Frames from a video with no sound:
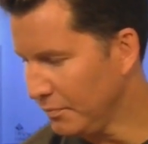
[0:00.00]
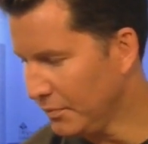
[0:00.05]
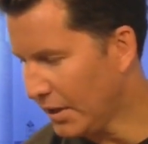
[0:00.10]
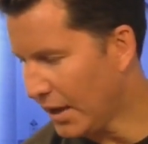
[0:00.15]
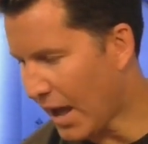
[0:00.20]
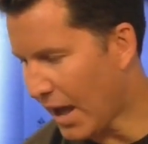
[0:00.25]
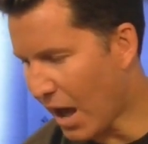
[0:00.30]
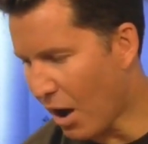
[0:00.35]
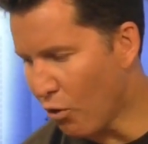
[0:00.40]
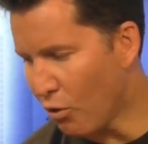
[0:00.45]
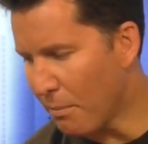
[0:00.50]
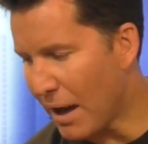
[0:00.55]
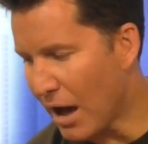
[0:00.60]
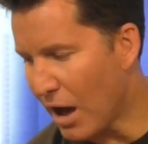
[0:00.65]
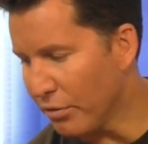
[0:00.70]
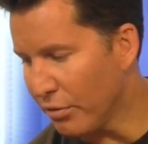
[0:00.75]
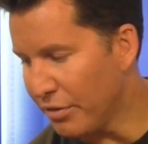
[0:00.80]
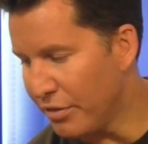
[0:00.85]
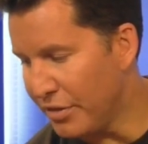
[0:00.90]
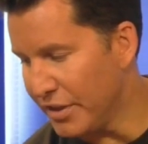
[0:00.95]
How
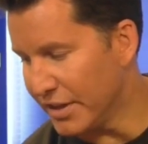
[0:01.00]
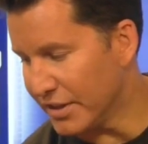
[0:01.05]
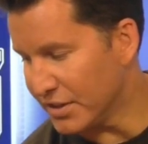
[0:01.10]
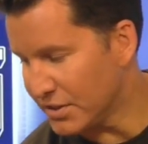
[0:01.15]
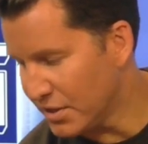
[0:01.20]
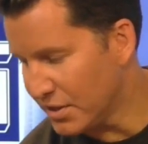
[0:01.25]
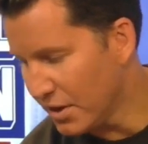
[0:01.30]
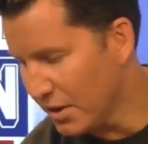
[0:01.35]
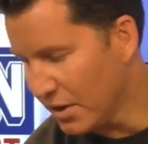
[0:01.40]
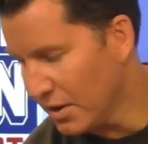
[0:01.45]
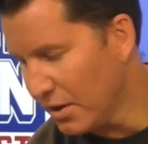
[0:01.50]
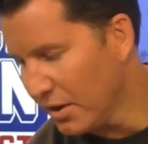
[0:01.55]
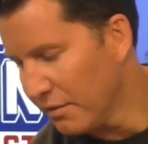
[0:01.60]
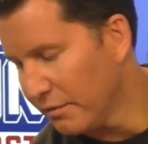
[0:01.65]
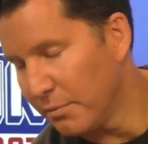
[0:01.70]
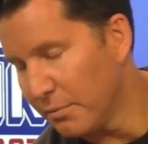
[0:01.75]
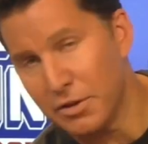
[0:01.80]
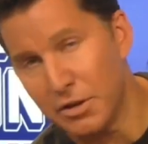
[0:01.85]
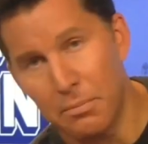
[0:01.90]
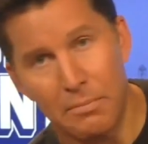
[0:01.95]
about this?
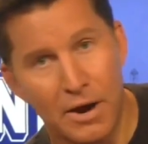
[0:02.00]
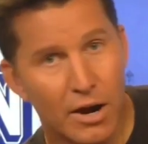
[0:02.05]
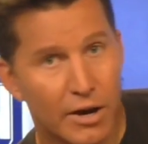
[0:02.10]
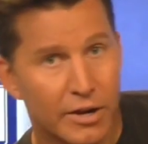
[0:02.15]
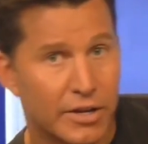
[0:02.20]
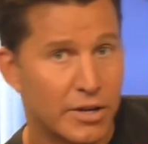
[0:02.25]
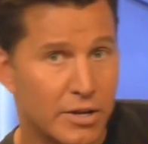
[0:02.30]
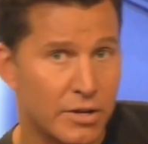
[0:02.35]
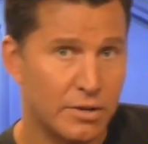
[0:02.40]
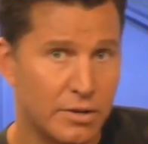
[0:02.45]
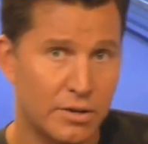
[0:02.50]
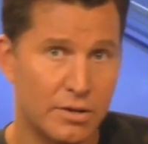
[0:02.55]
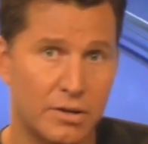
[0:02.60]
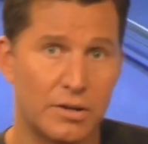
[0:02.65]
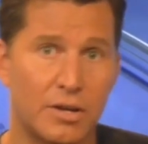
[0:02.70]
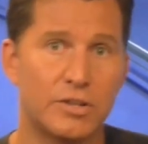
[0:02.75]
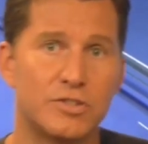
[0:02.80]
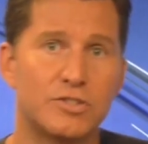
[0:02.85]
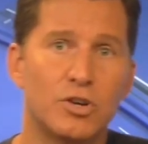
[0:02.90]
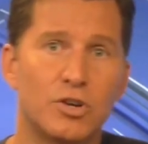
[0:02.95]
From the American
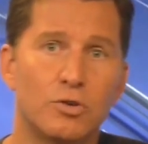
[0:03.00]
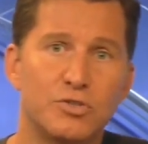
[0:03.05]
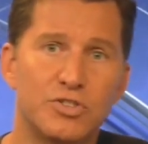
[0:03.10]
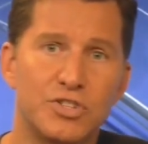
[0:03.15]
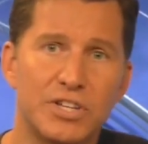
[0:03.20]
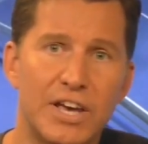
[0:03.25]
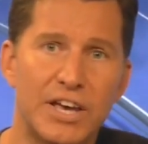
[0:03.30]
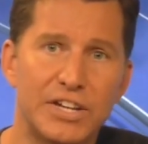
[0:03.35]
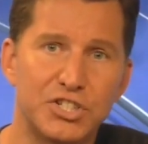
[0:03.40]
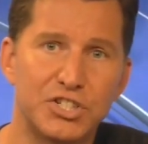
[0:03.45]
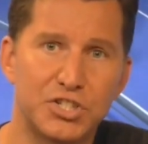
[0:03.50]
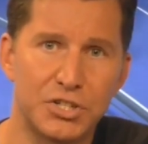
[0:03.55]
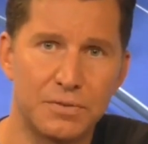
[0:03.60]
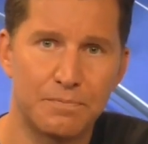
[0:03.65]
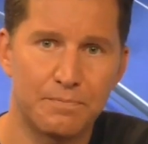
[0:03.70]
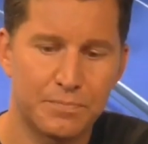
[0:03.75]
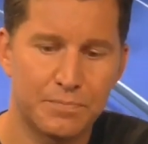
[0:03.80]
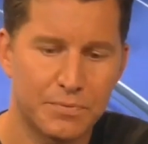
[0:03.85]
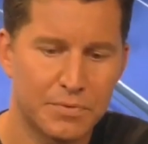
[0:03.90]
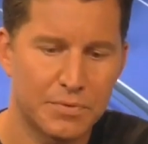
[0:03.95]
Association
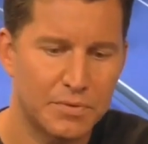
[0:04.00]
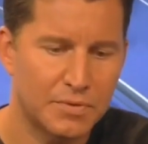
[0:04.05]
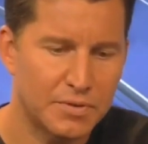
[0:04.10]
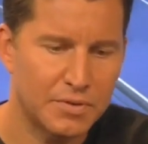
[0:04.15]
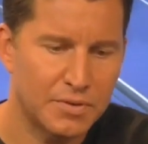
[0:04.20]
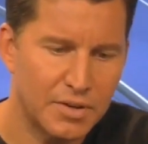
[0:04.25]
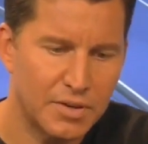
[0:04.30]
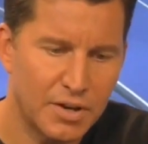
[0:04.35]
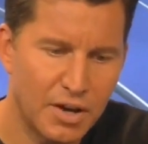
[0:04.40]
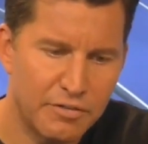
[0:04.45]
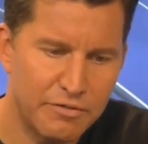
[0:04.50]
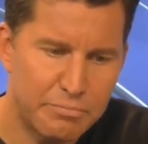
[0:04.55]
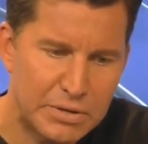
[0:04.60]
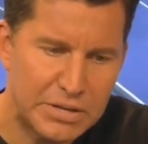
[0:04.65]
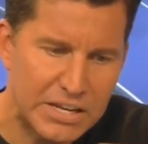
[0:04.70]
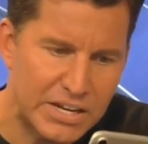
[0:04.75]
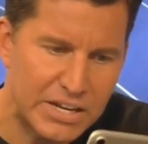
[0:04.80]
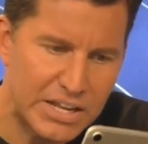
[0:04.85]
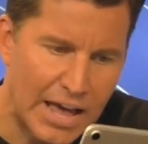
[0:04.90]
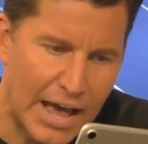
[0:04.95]
of
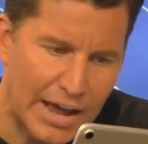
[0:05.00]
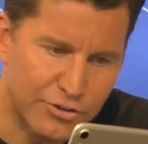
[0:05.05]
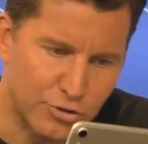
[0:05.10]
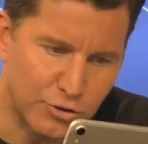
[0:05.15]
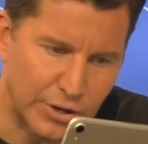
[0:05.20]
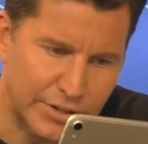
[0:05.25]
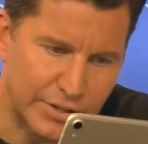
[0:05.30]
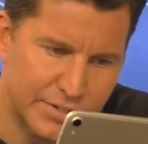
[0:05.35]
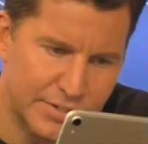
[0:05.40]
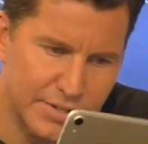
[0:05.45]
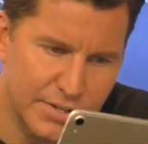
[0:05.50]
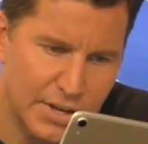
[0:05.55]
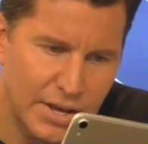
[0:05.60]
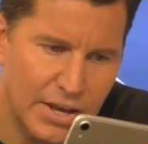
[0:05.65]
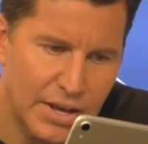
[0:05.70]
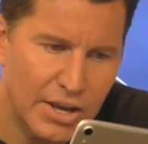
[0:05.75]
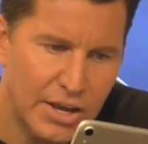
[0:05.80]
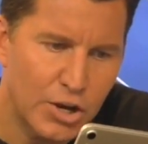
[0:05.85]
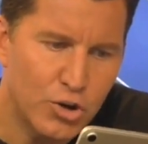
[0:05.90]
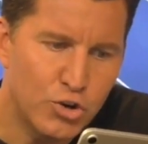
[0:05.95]
Pediatrics,
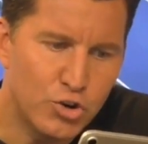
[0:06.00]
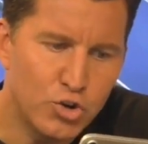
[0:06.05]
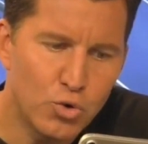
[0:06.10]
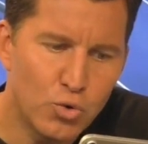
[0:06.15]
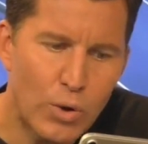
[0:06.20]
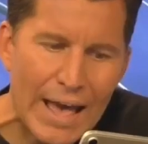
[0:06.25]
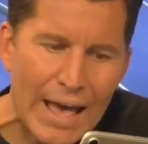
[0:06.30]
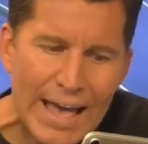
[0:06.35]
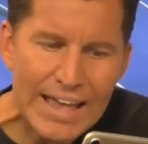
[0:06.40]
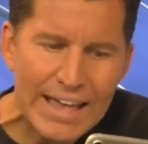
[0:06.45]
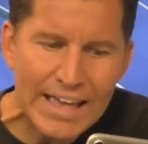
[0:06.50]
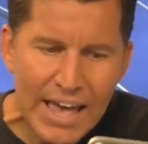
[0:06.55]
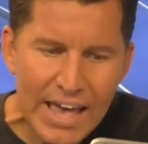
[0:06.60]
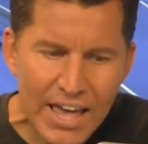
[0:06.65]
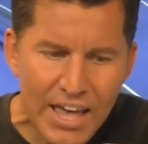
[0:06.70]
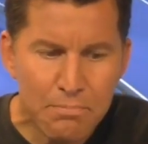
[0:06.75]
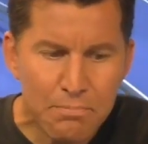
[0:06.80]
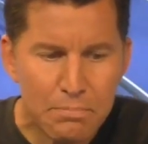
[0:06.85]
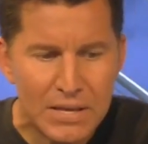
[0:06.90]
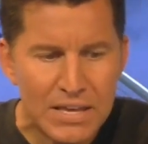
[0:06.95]
new
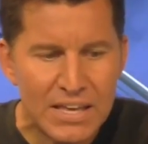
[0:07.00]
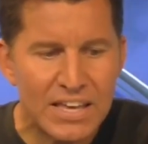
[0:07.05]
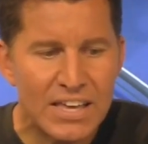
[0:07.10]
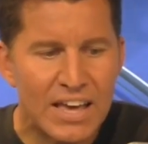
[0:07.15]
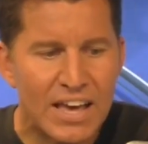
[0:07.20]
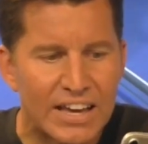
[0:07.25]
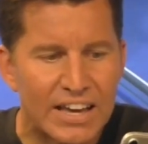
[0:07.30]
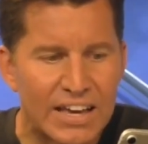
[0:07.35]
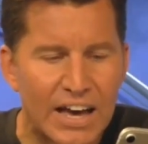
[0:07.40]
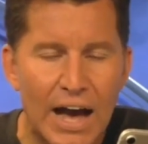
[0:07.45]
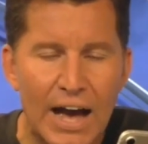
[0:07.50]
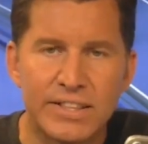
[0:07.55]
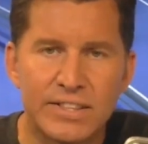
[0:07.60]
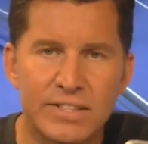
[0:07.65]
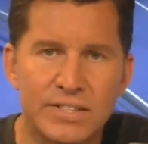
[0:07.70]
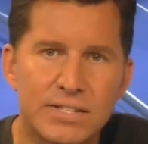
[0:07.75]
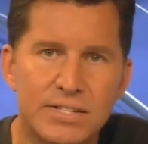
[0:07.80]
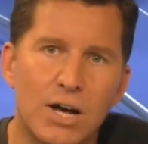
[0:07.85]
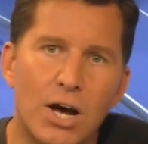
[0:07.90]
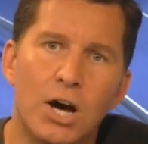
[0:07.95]
AAP
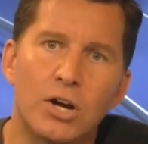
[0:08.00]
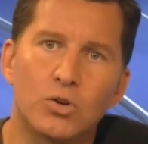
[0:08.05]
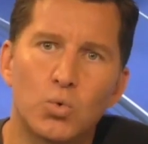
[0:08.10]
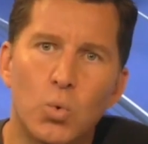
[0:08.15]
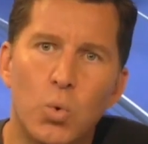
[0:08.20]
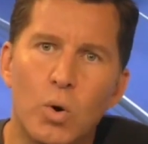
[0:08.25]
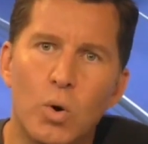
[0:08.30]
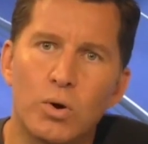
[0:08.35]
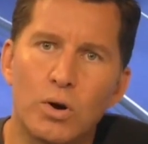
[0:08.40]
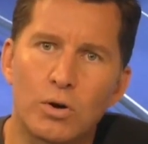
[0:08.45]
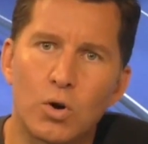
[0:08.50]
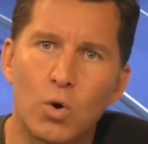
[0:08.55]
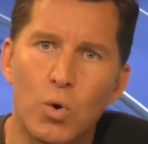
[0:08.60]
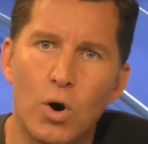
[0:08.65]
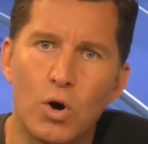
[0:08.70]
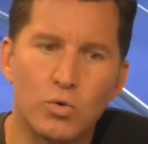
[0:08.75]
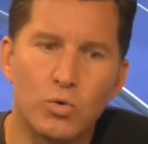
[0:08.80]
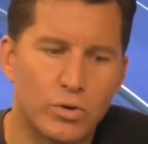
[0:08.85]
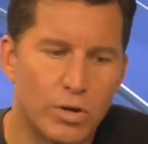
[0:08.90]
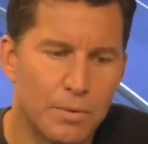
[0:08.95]
guidance on
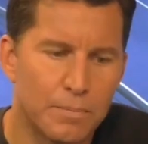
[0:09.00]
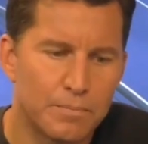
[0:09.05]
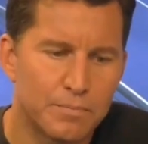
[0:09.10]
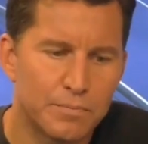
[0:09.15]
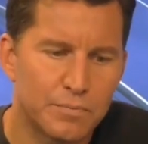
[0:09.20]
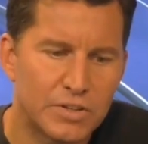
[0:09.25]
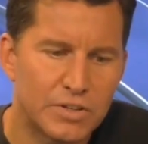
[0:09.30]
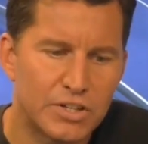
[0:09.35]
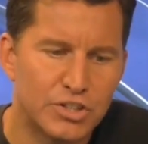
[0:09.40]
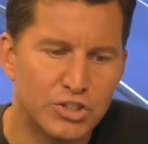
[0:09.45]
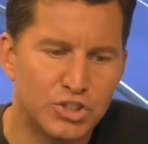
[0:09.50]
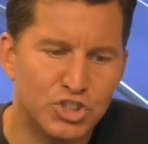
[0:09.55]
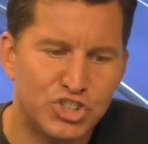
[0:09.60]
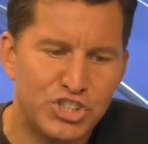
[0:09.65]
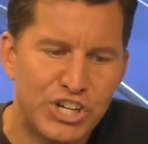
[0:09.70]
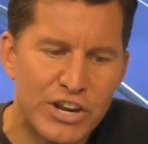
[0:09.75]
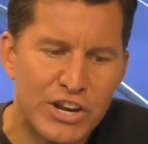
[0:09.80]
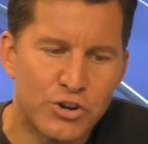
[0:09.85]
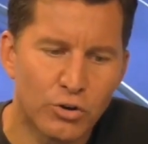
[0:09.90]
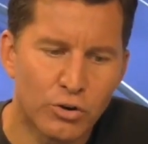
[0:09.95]
quote-unquote
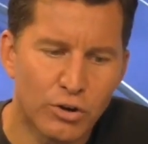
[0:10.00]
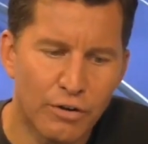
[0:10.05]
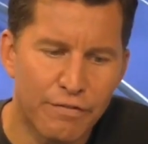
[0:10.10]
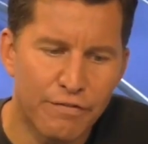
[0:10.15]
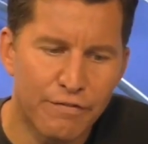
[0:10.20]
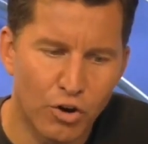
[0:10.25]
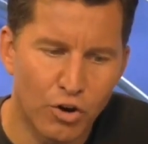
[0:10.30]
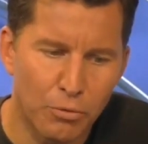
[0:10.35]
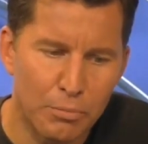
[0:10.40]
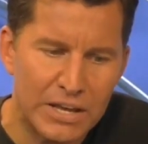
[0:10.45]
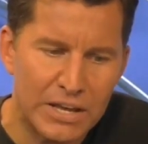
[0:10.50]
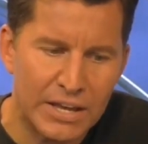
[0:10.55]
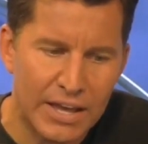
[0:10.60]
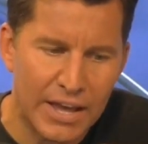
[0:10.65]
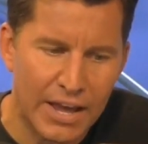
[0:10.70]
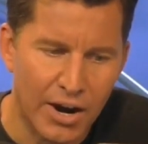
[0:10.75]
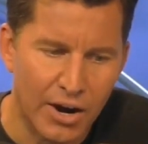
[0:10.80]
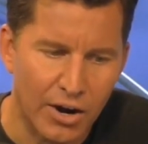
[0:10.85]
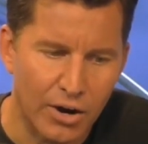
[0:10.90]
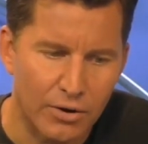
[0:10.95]
gender-affirming
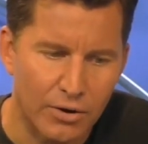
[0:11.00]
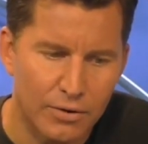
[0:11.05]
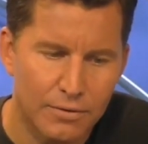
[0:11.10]
care.